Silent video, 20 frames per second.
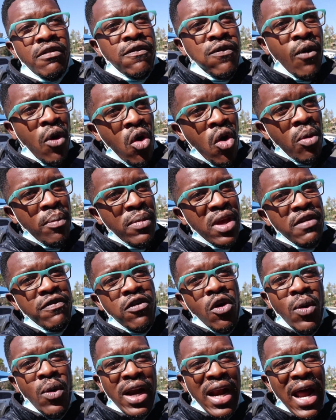for me,
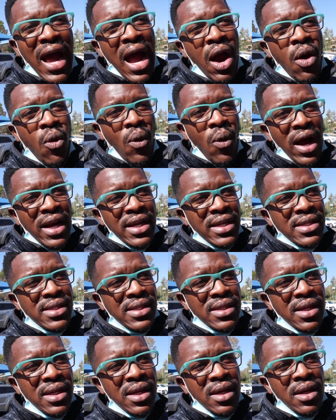for what I want